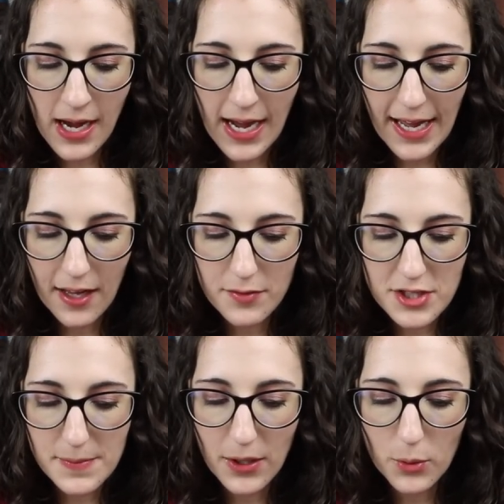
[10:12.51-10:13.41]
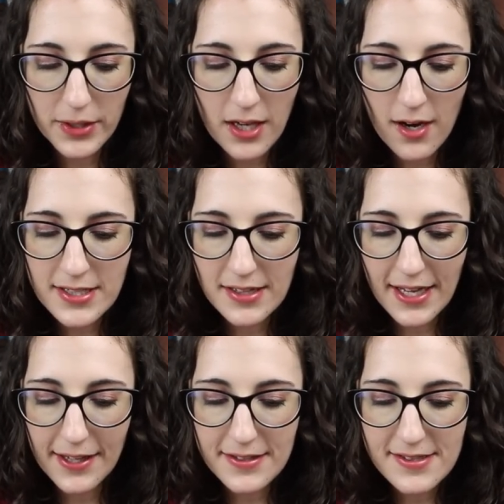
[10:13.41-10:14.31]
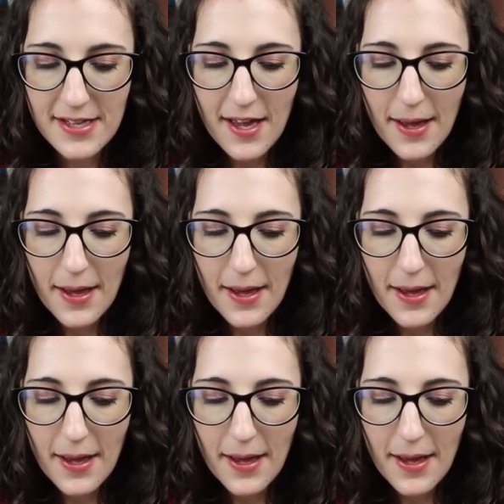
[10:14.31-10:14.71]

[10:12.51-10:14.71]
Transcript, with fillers: I have just been holding on to this